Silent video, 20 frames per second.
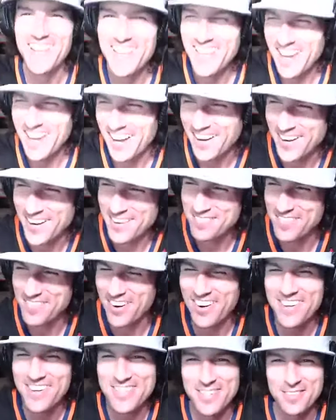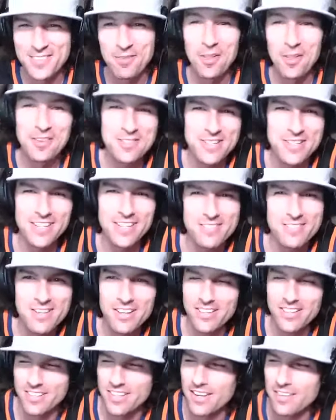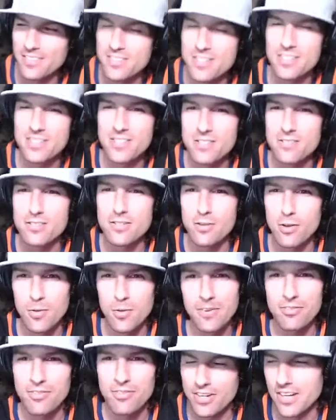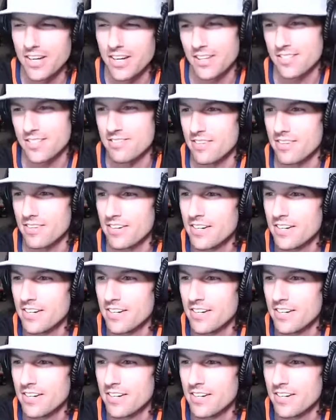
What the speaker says: All right, dude. Well, that was good. That was because you stole my fucking answer.